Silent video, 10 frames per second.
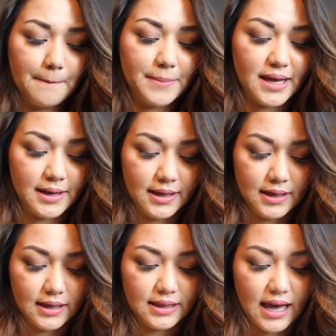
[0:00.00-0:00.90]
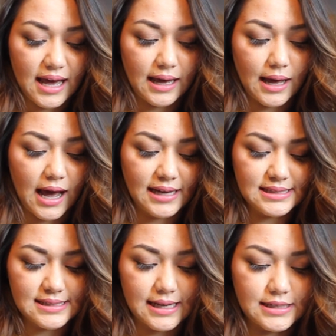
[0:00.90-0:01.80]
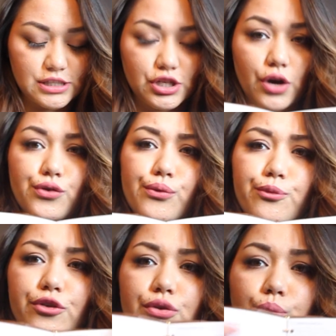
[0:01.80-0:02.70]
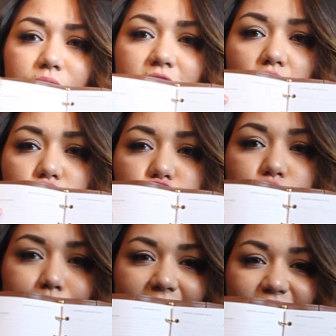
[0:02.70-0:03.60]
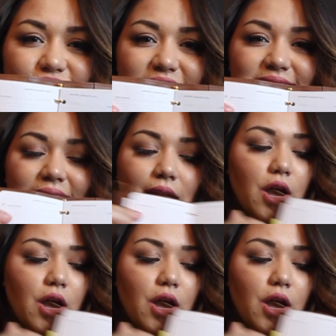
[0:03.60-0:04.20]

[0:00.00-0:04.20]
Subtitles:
But yeah, I decided to go for the week on 2 pages,